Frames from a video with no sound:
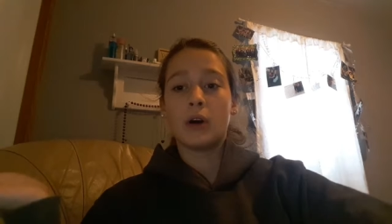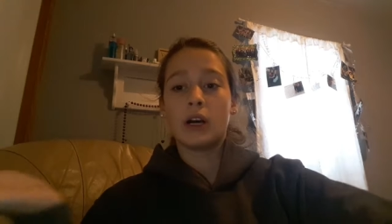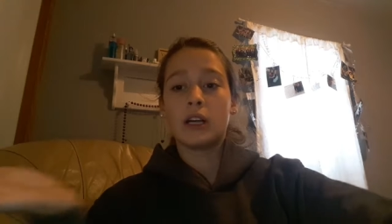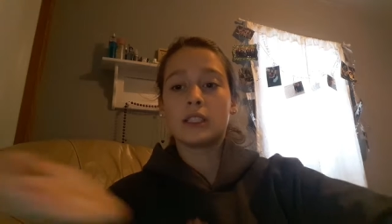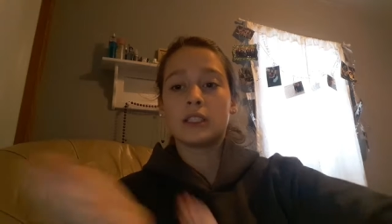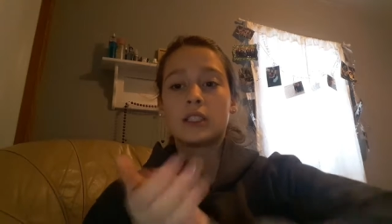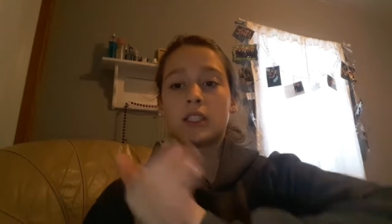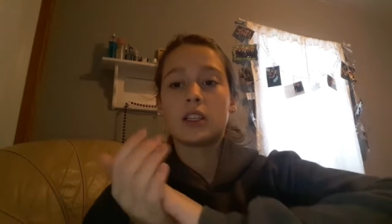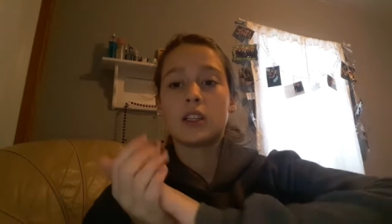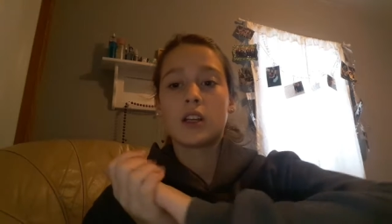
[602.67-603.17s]

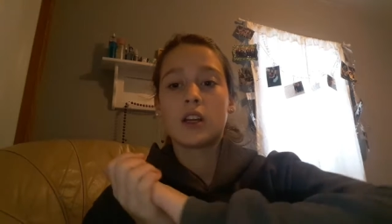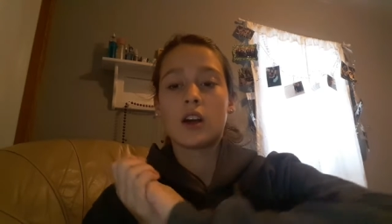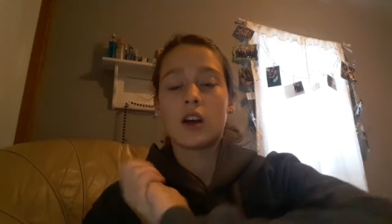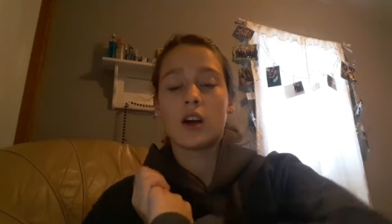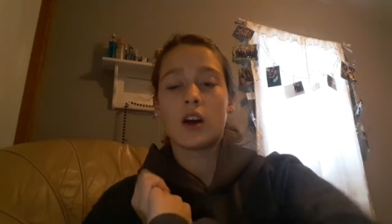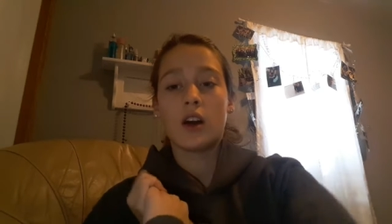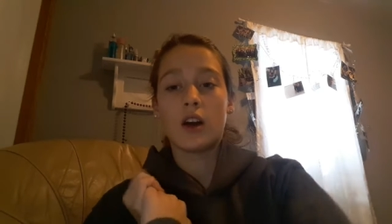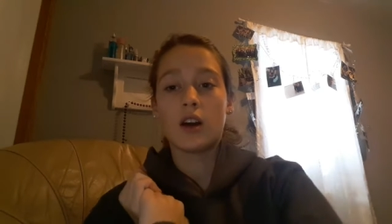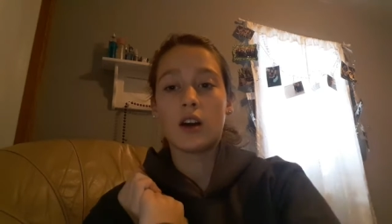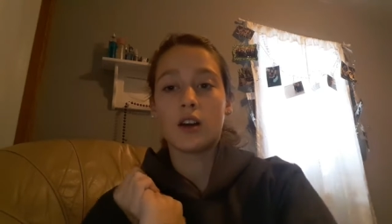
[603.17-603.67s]
But
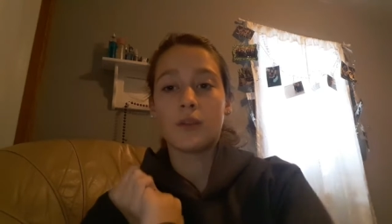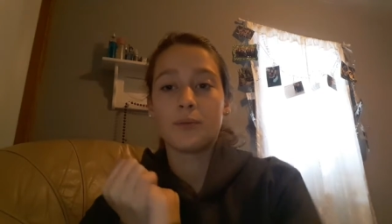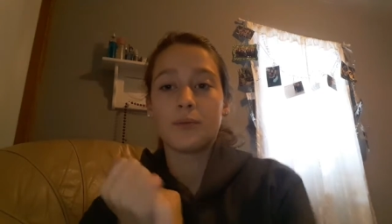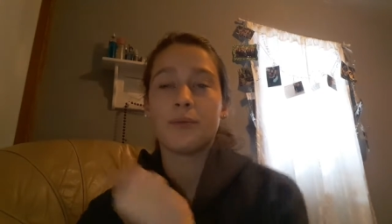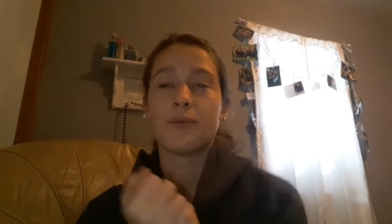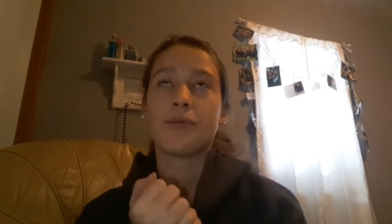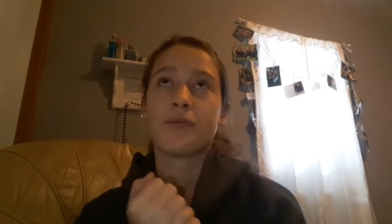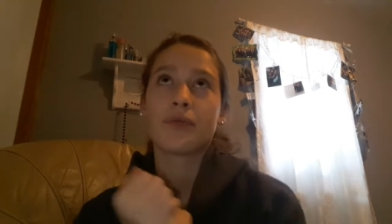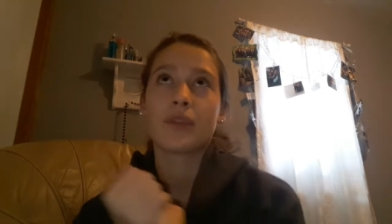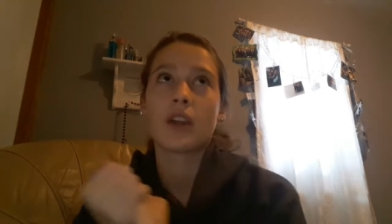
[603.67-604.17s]

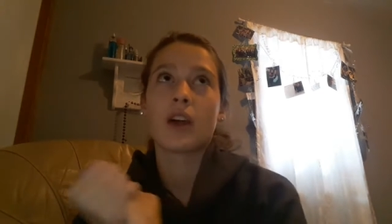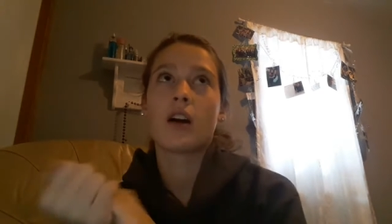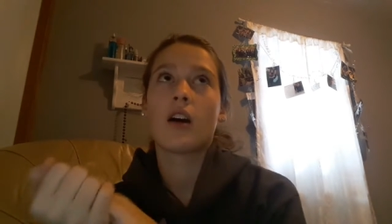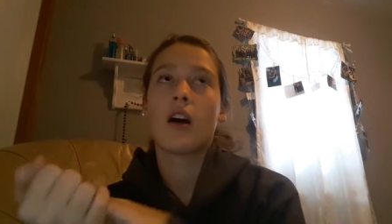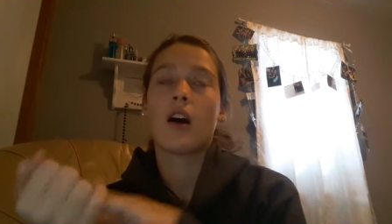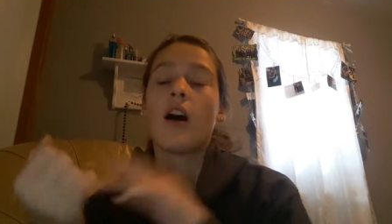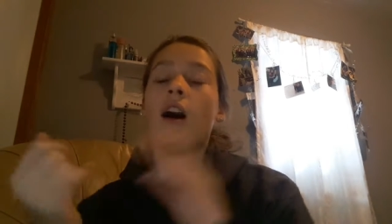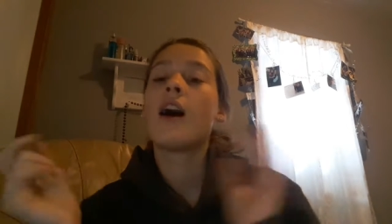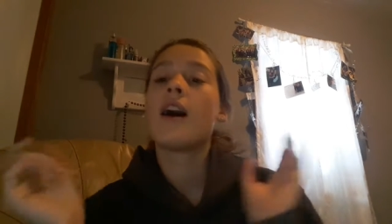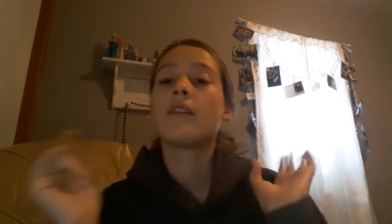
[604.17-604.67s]
um,
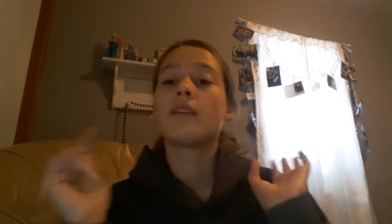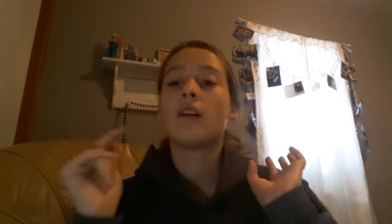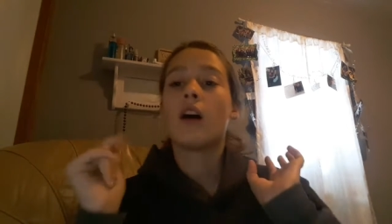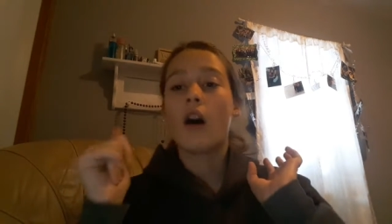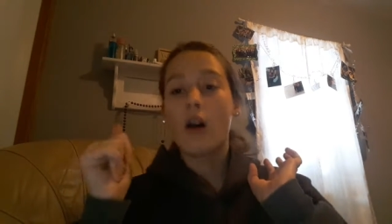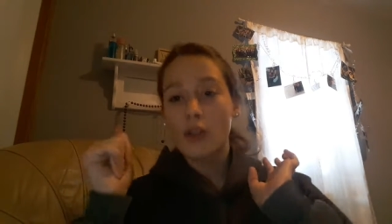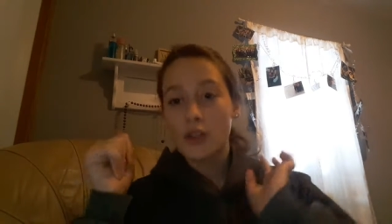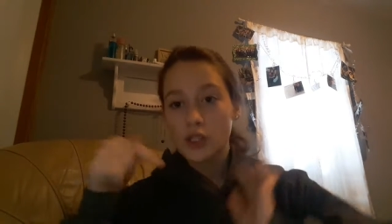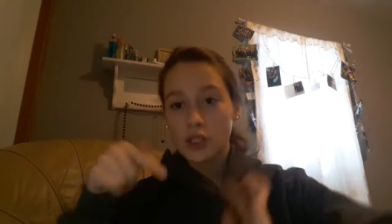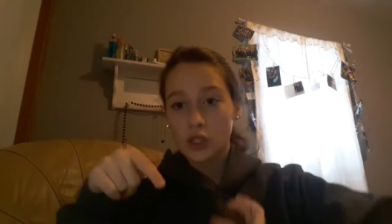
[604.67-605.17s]
I have
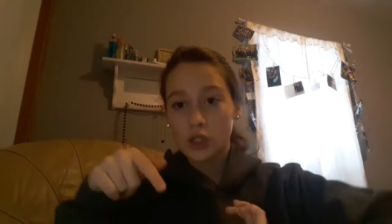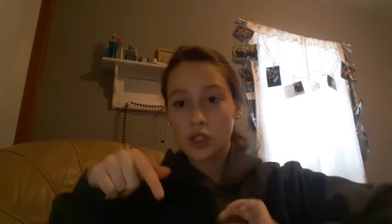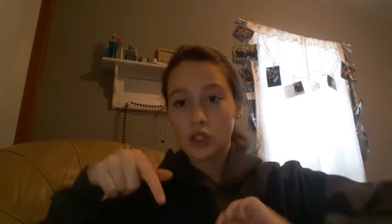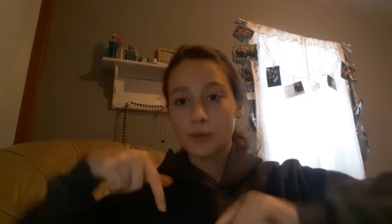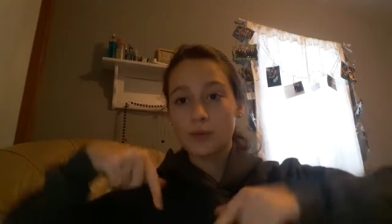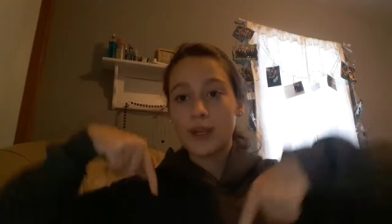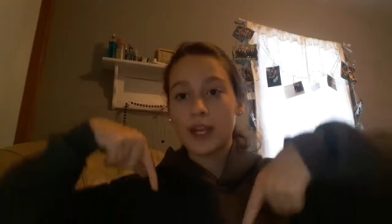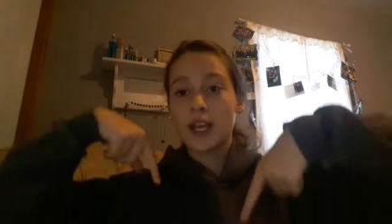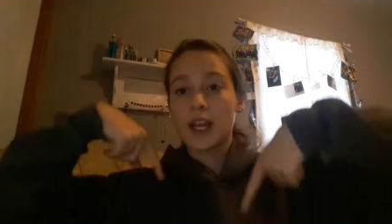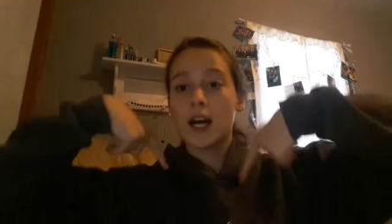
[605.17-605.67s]
all the
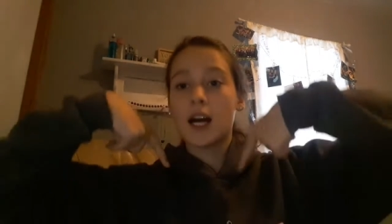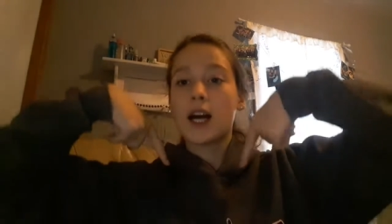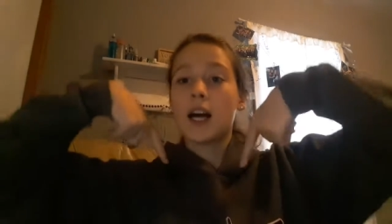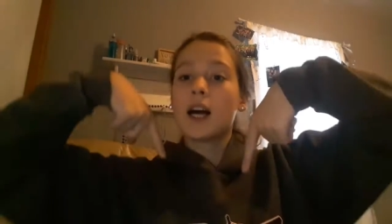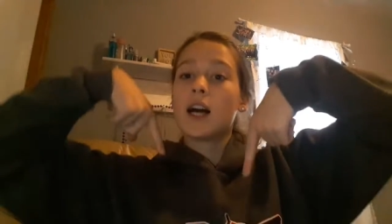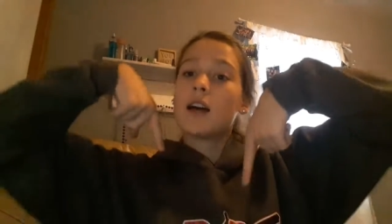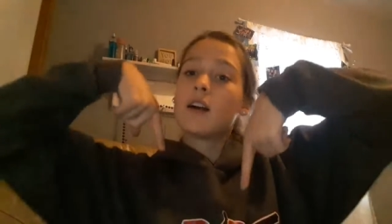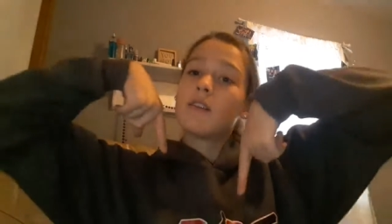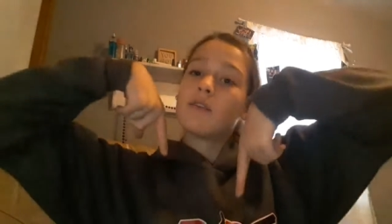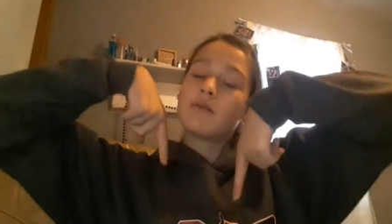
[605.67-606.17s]
social media,
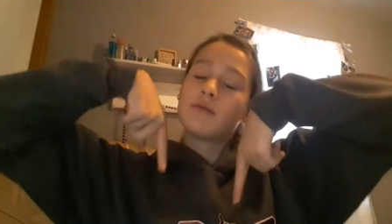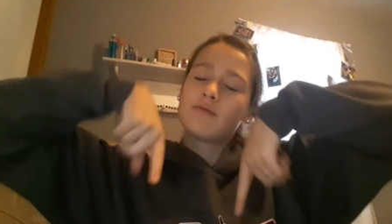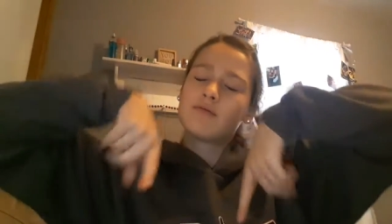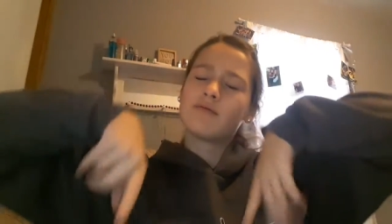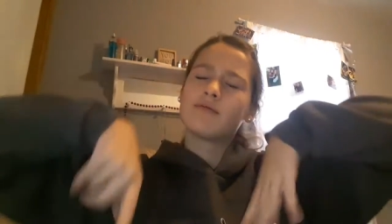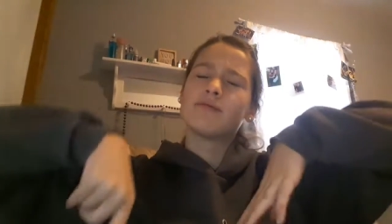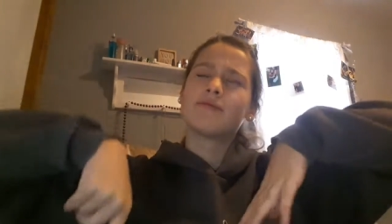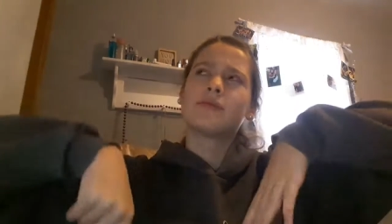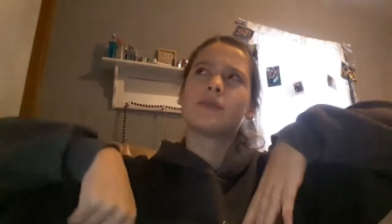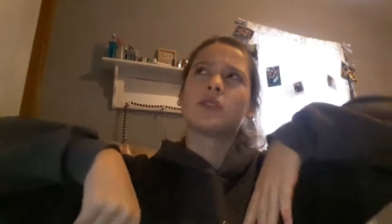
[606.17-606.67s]

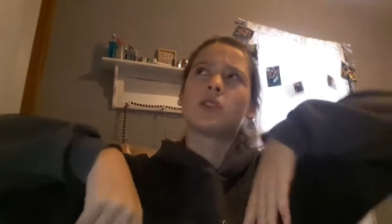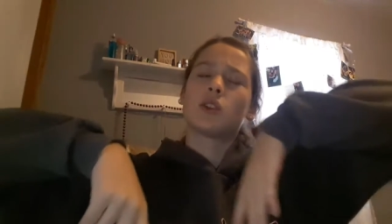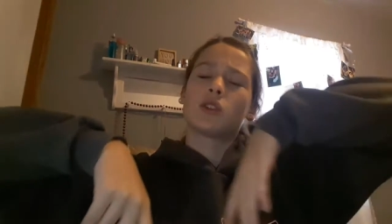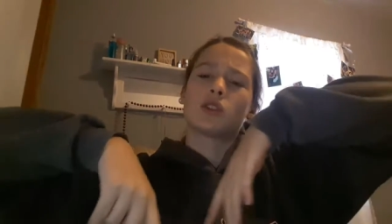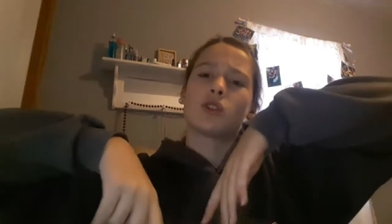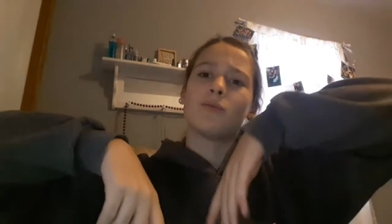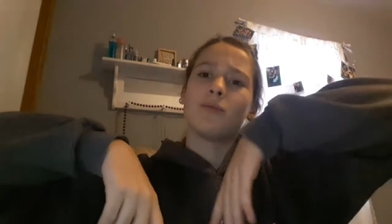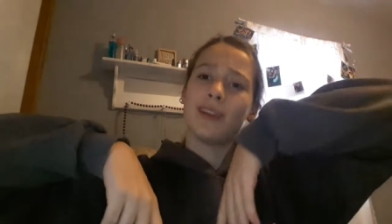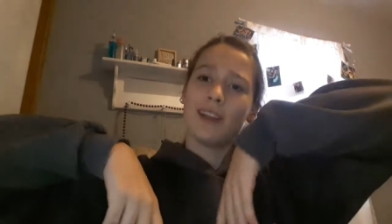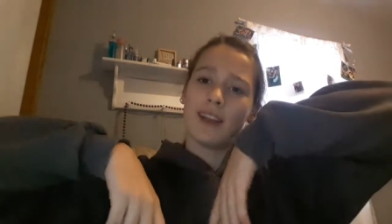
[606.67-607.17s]

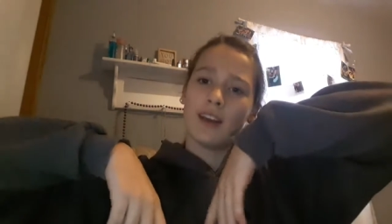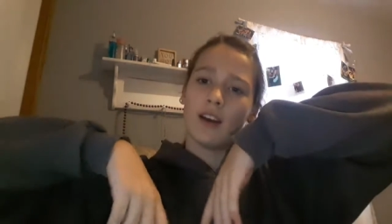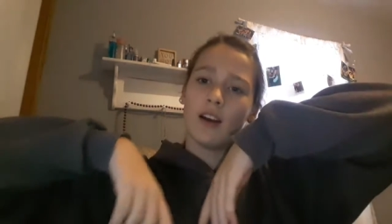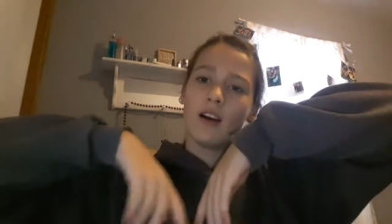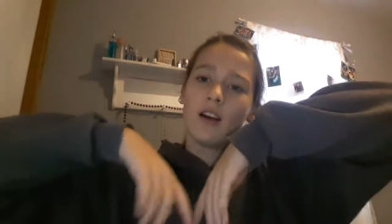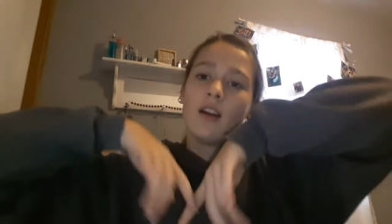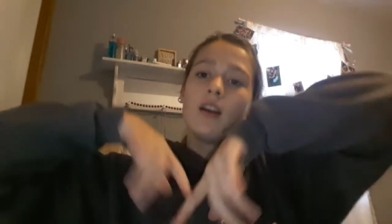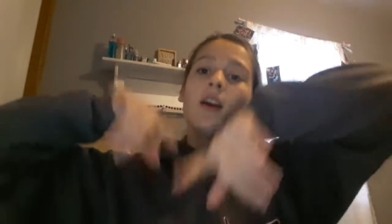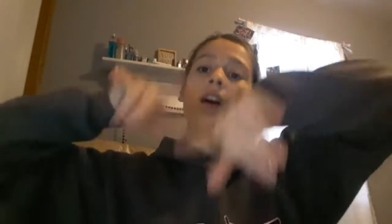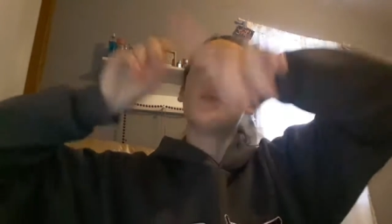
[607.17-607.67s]
social
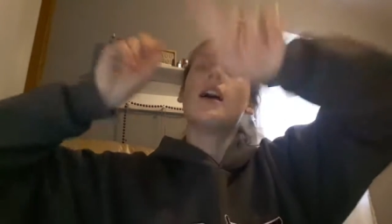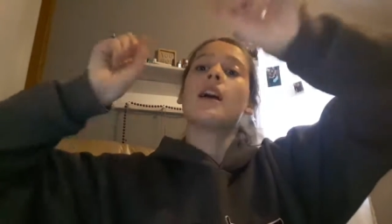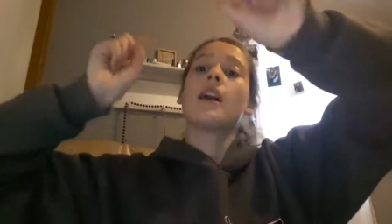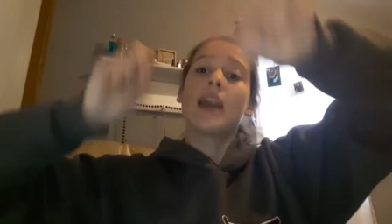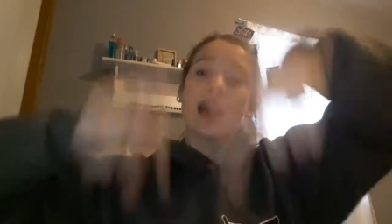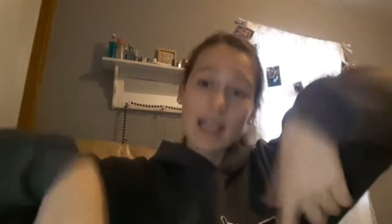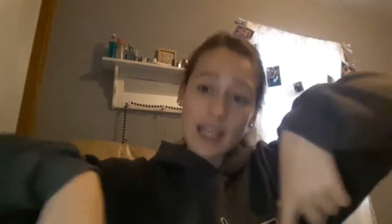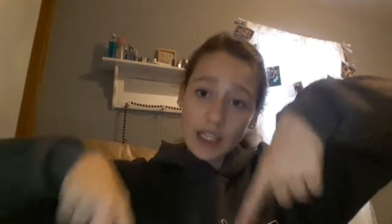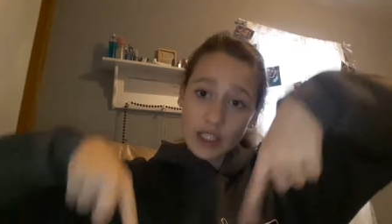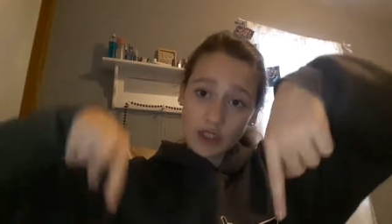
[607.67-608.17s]
media,
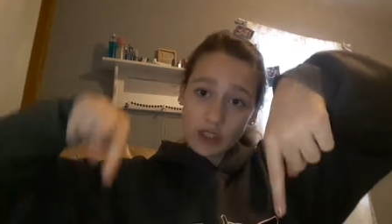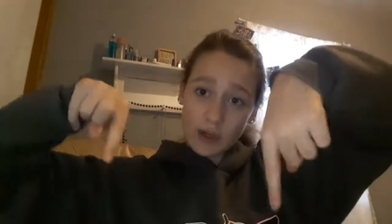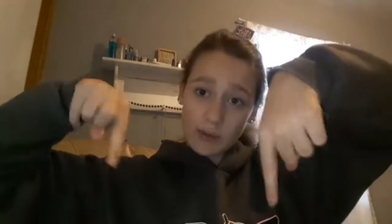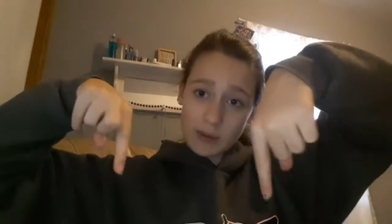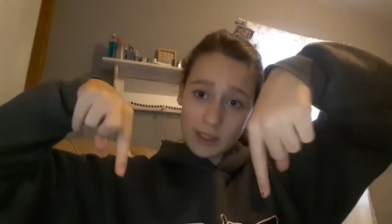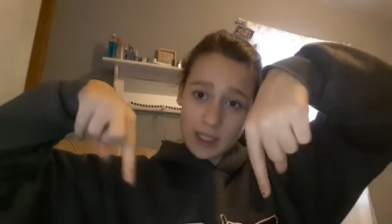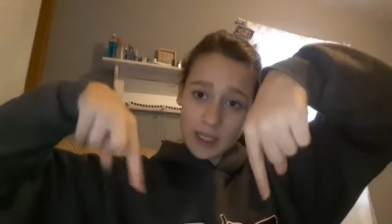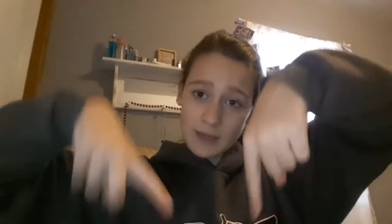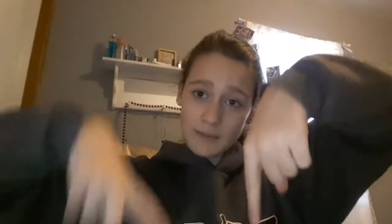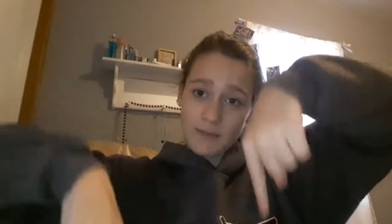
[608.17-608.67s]
in the
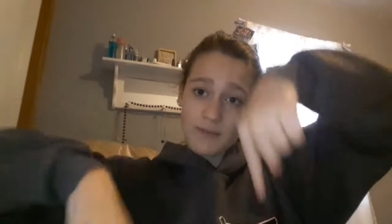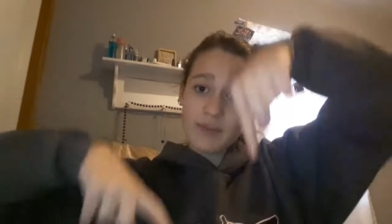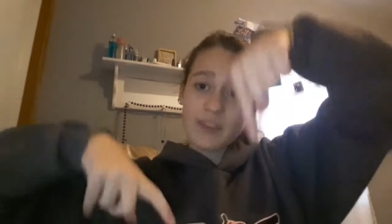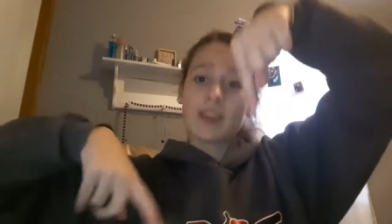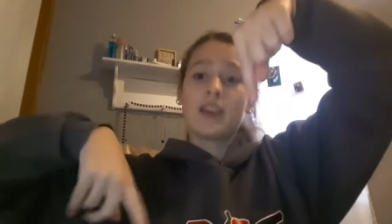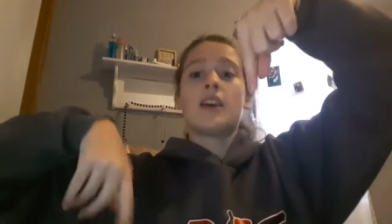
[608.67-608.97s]
description.